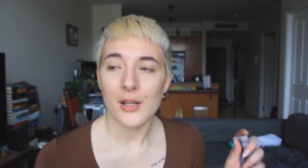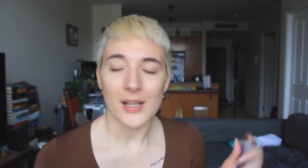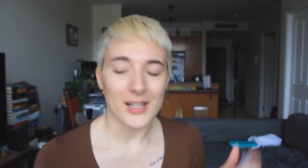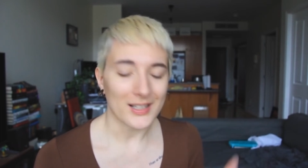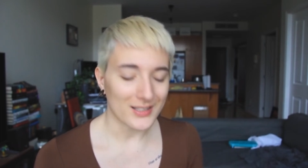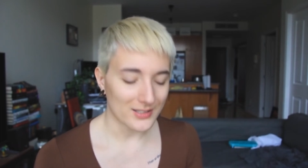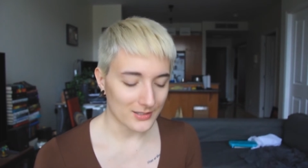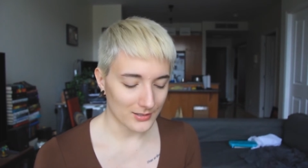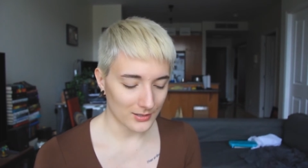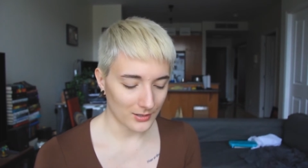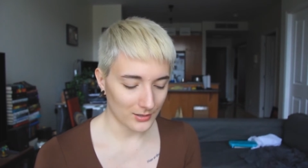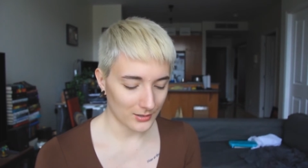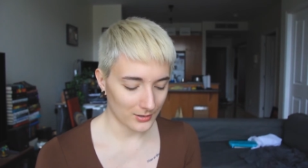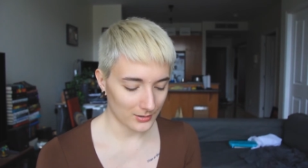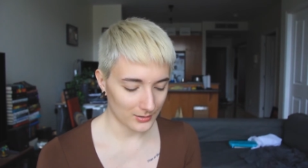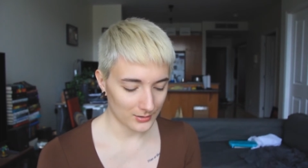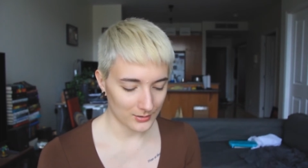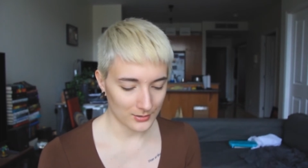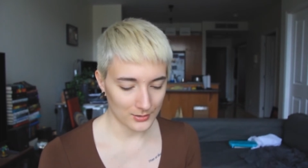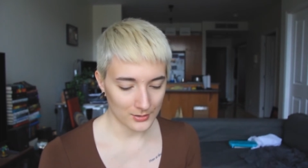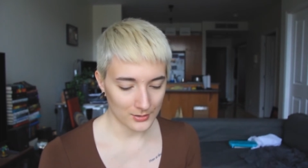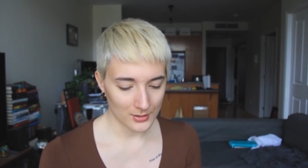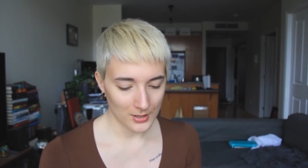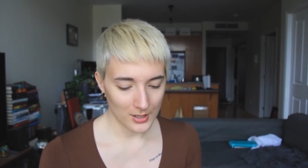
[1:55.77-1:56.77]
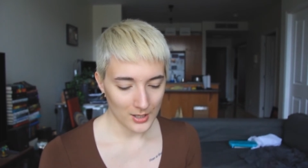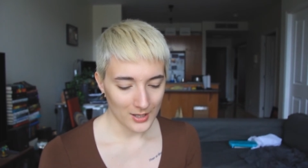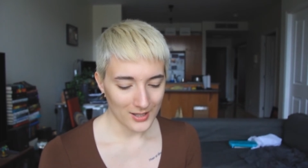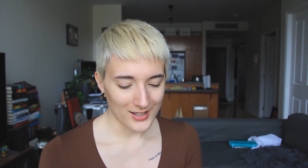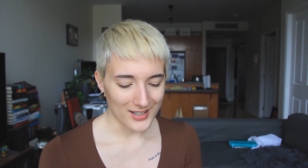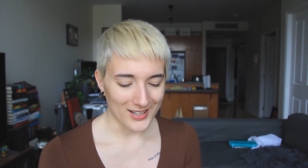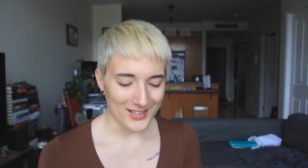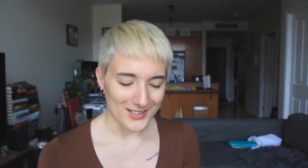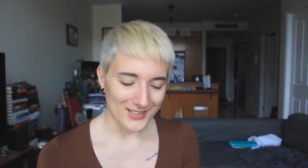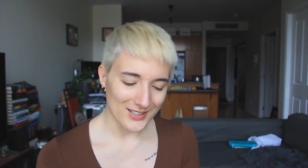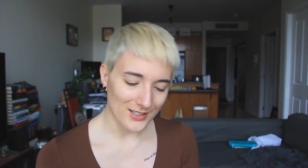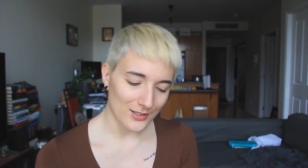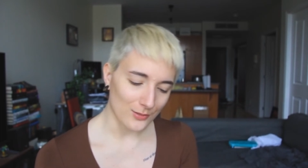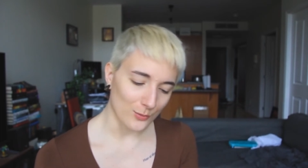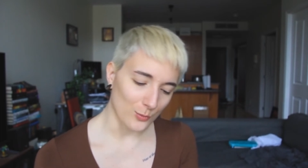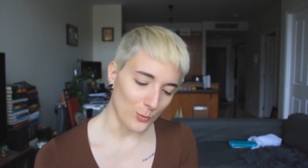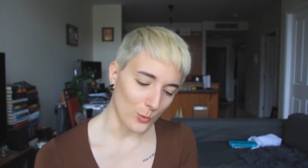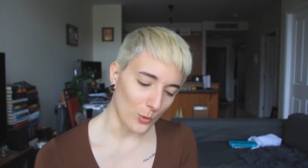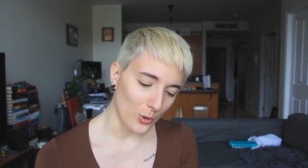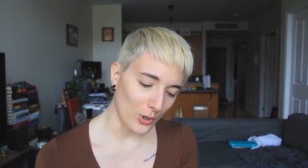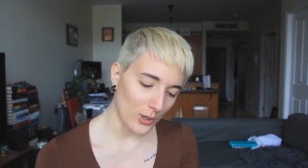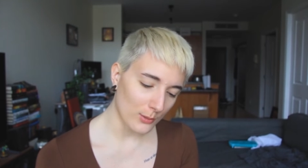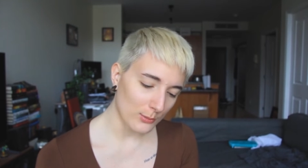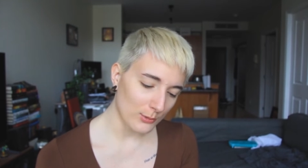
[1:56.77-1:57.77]
It's, is it
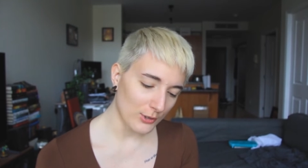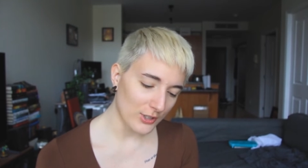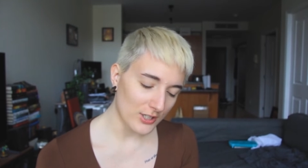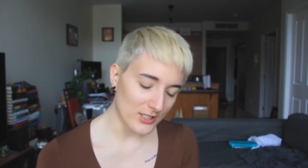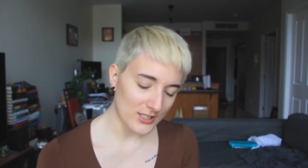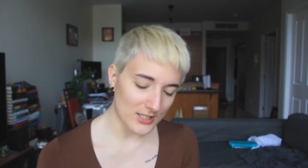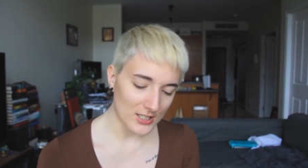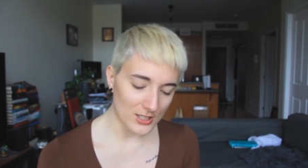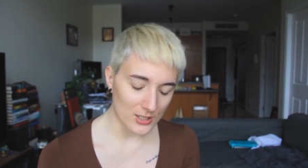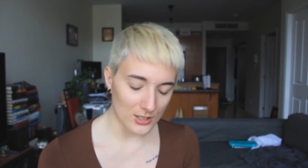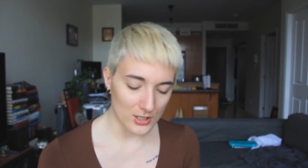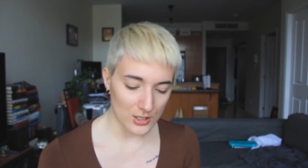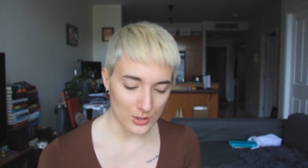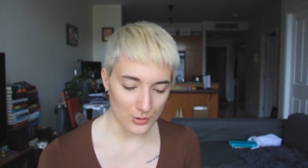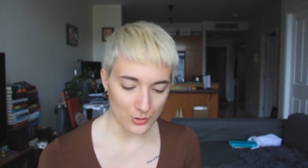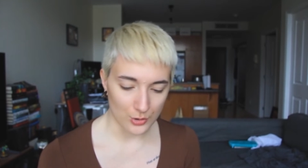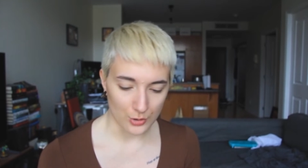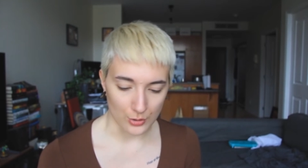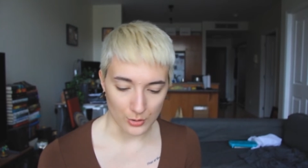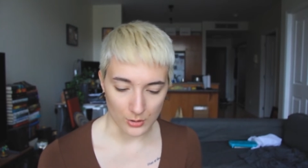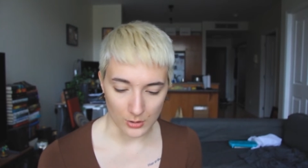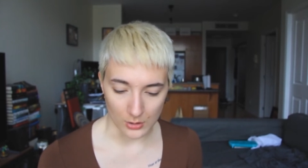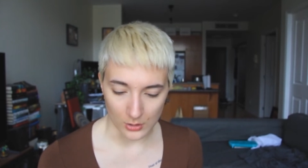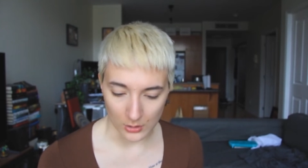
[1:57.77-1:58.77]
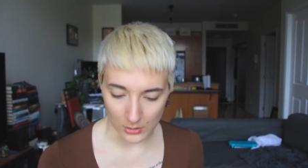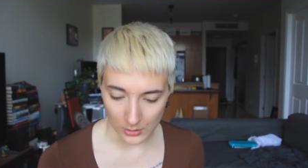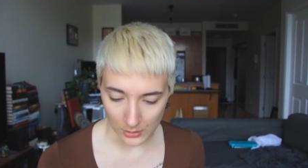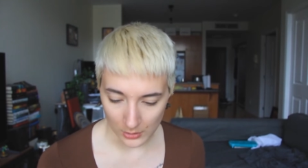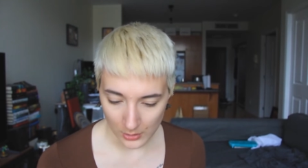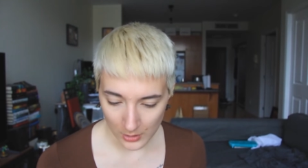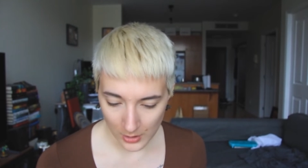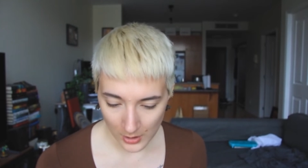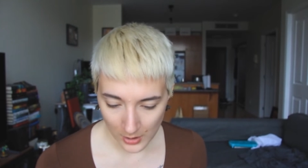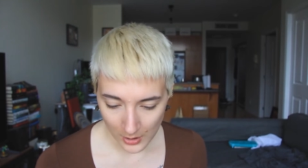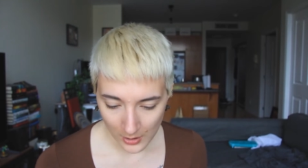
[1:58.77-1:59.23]
warm or is it neutral?